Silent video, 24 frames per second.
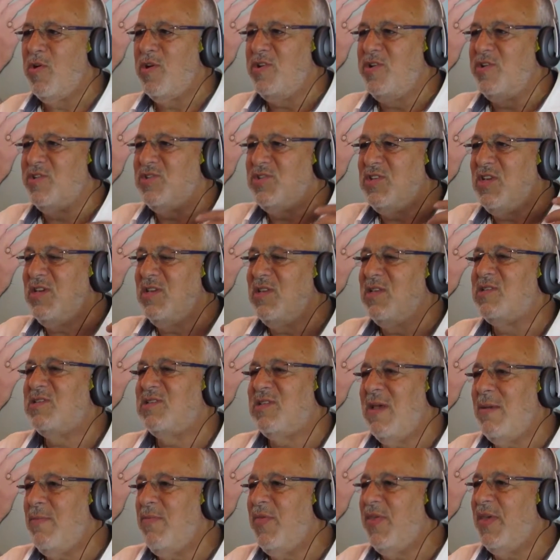And you're seeing the
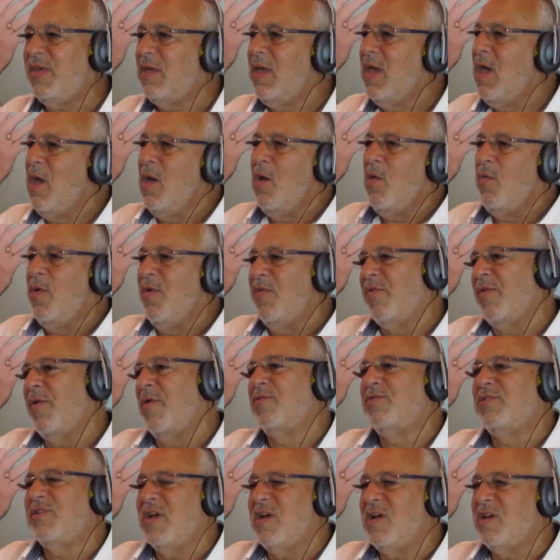same thing with
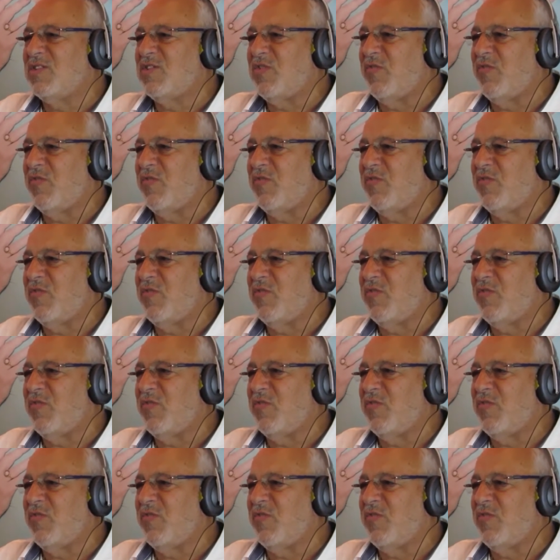hotels,